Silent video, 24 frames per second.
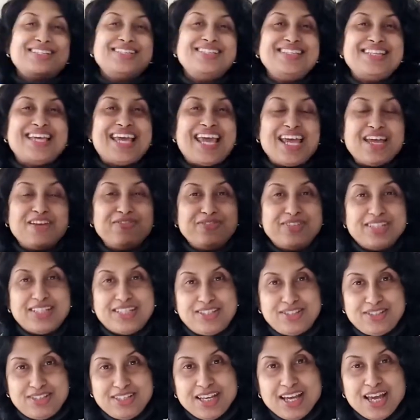saved
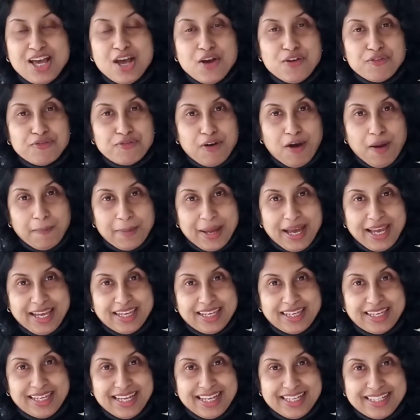it for my
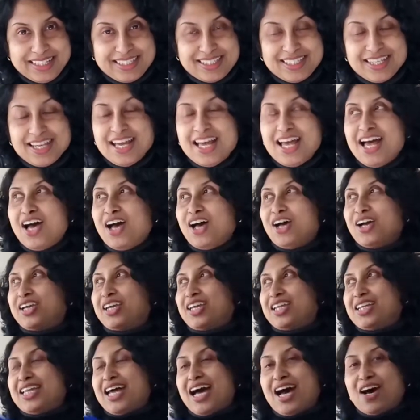kids.
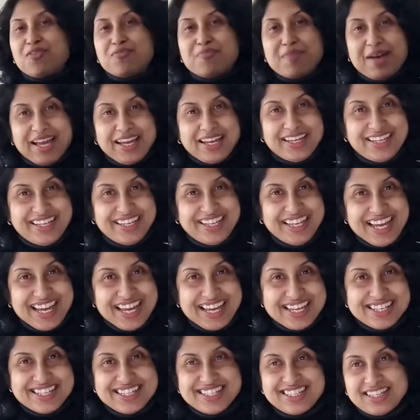Okay, now my
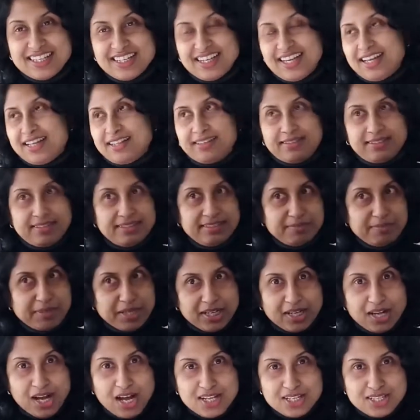kids,
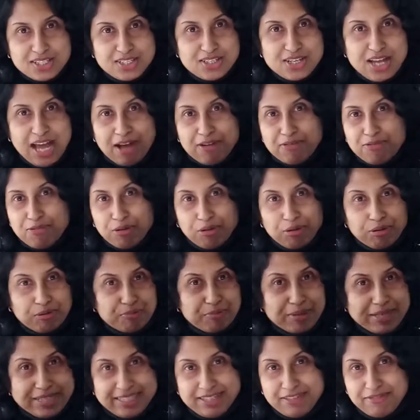because now
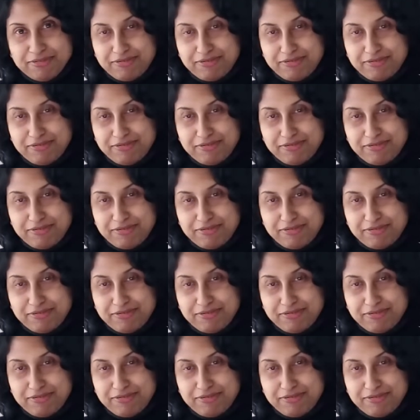nobody